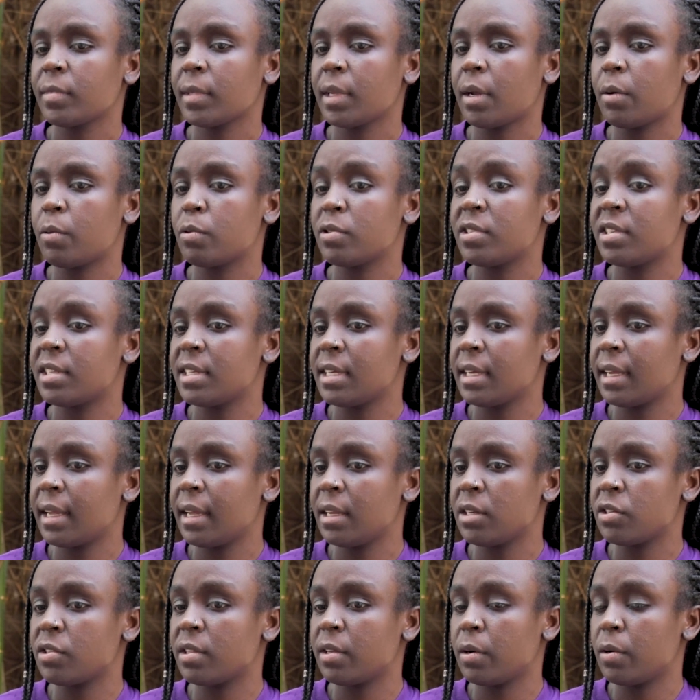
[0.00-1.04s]
I was
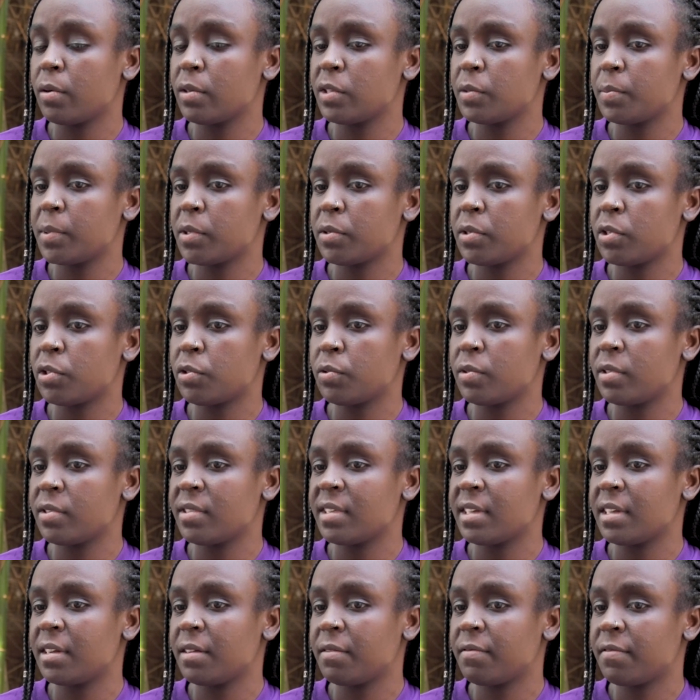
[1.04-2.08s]
taken to the hospital in
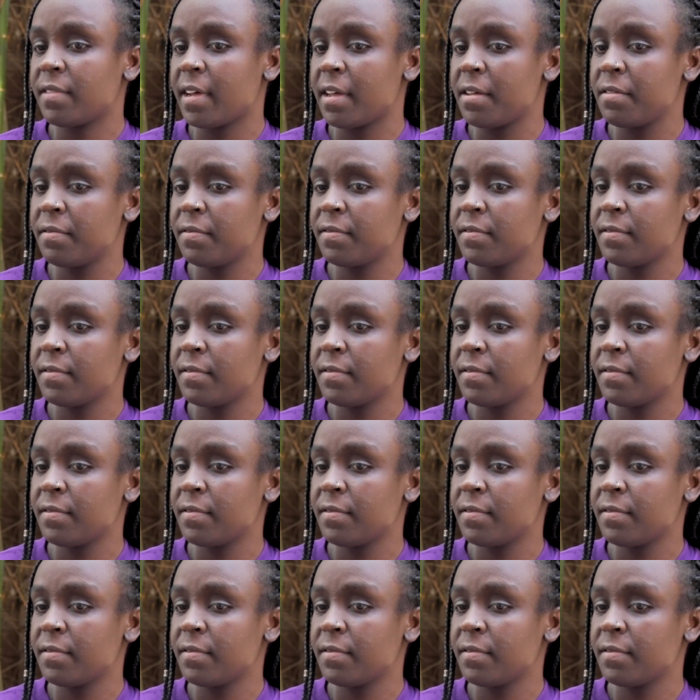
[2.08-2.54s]
2005,